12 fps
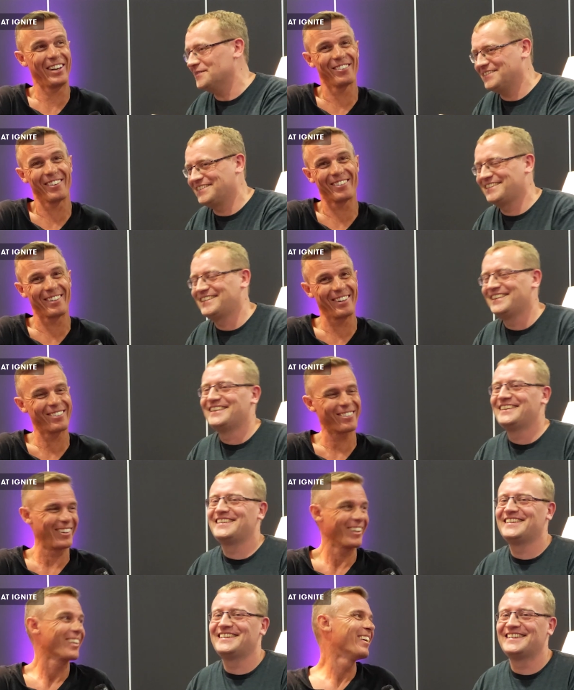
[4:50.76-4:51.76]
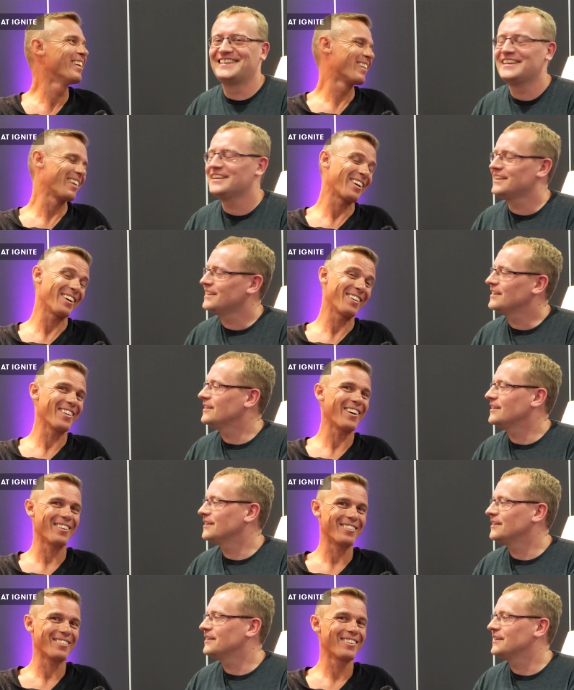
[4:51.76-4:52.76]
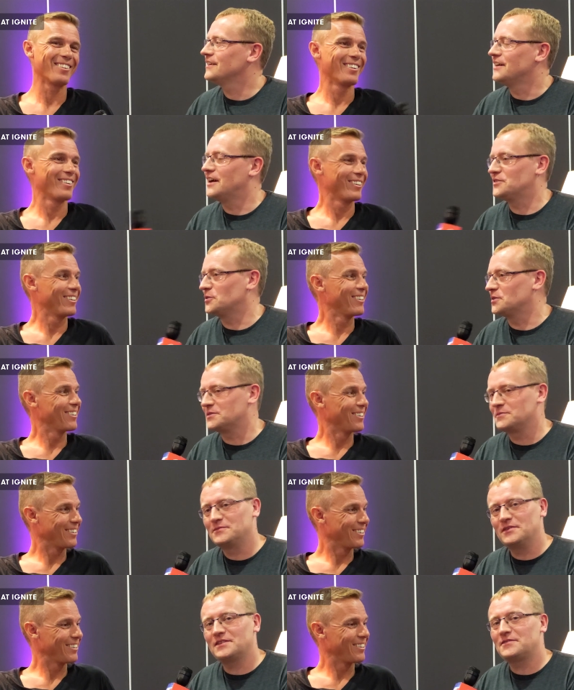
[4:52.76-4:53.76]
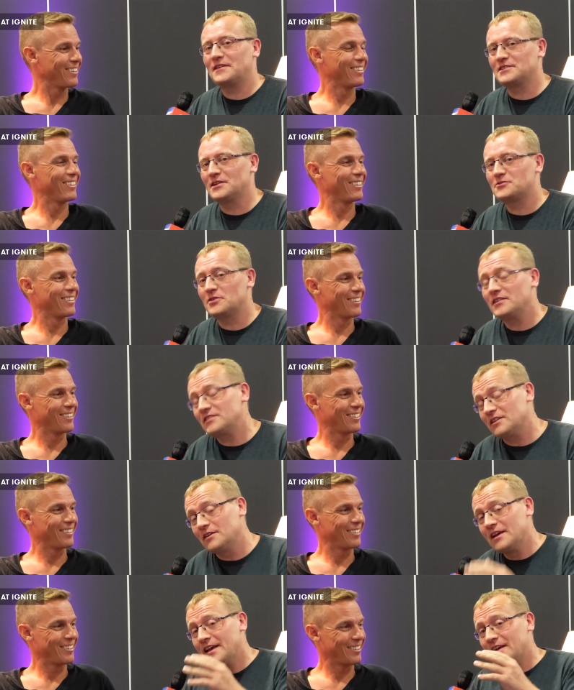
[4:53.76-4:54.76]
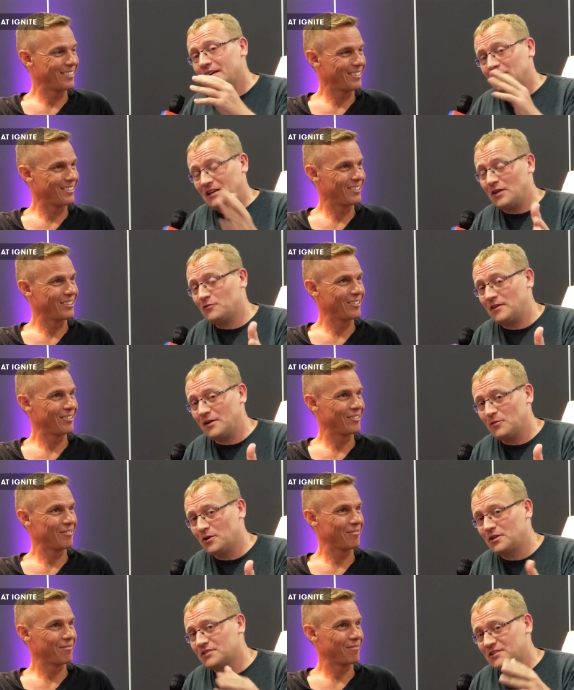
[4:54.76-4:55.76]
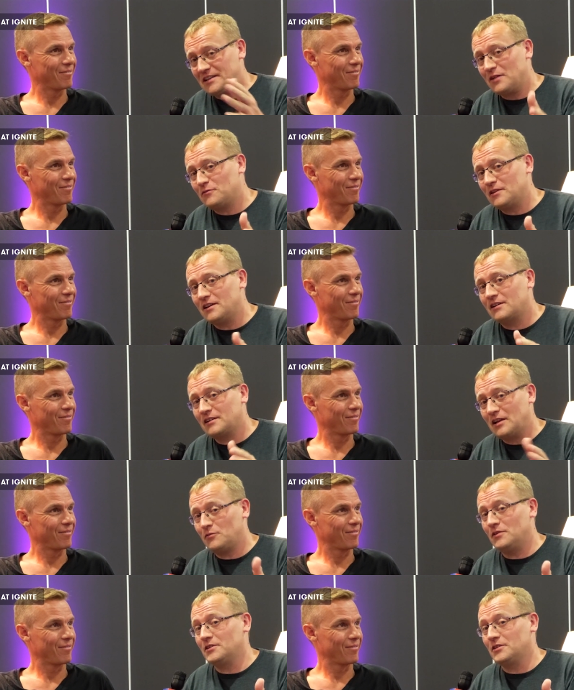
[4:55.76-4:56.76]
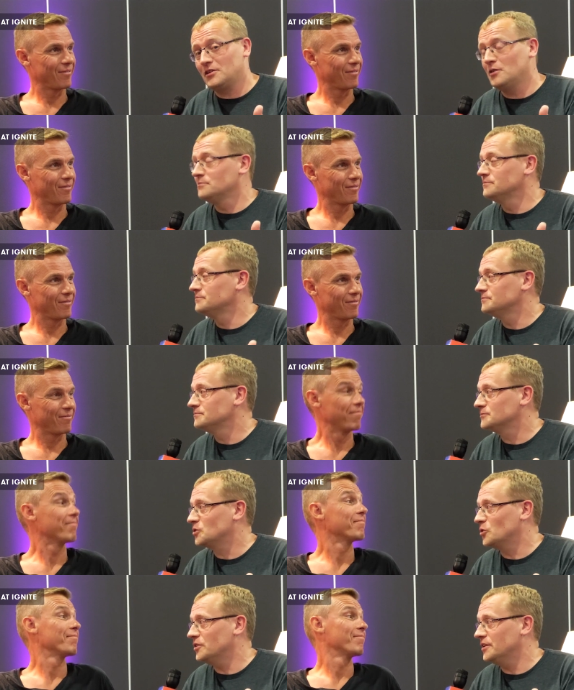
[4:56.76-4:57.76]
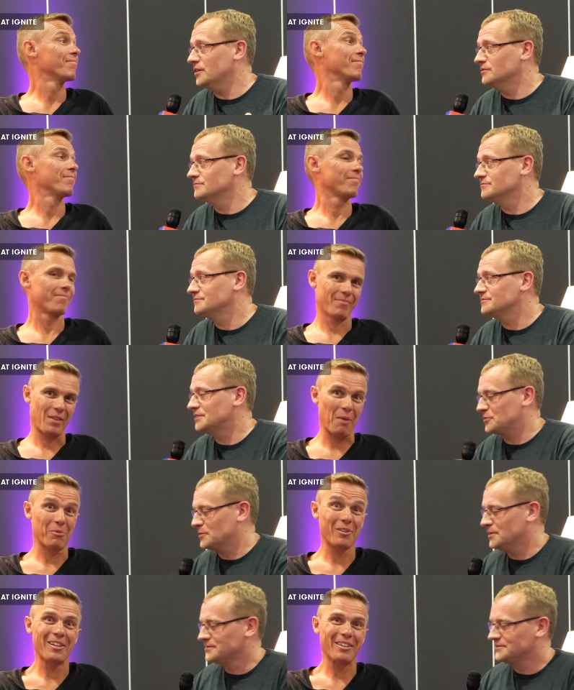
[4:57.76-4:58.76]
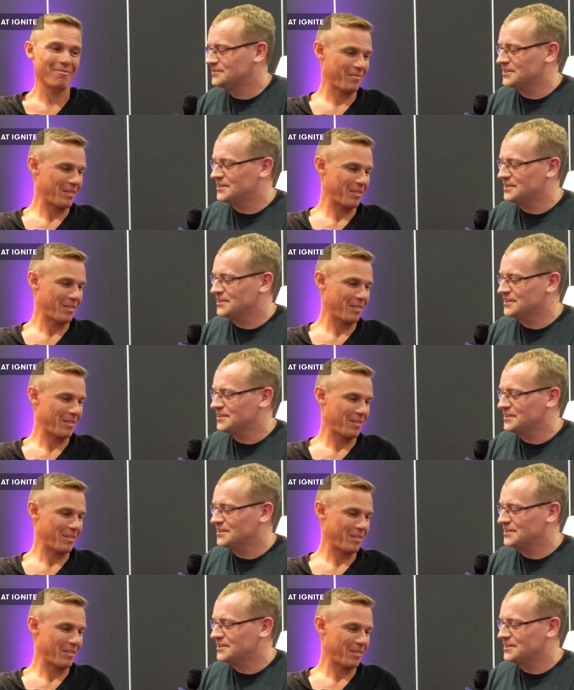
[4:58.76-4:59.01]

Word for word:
Speaker 1: Finish watching this one, then go do those.
Speaker 2: That's awesome. Uh, thanks a lot, Troy. So Cloudflare workers, Cloudflare, cloudflare.com. Go there now. Thanks, Absolutely. mate.